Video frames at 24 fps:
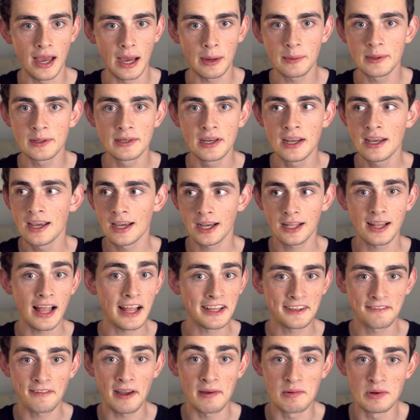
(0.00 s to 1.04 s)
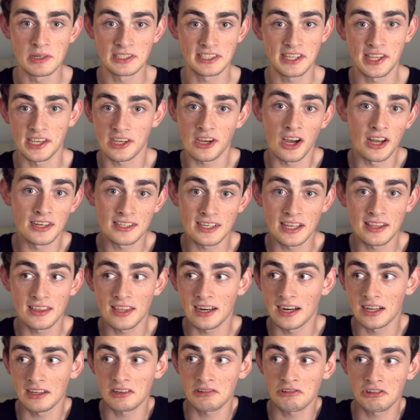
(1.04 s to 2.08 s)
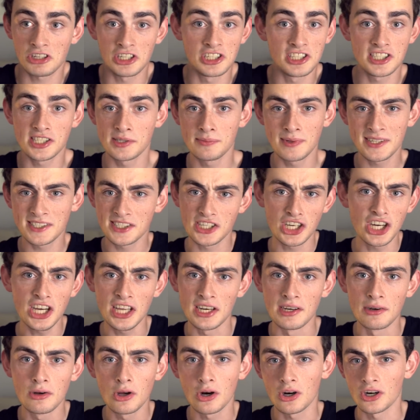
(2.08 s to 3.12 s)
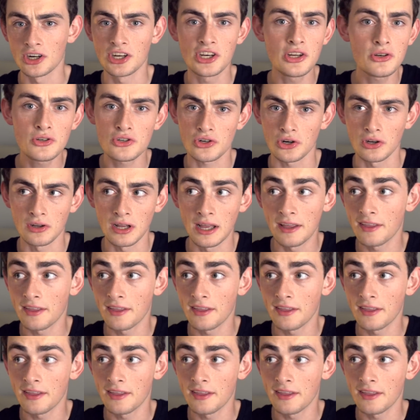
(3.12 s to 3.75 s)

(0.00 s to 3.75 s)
I would classify most of the content that I consume as good or neutral.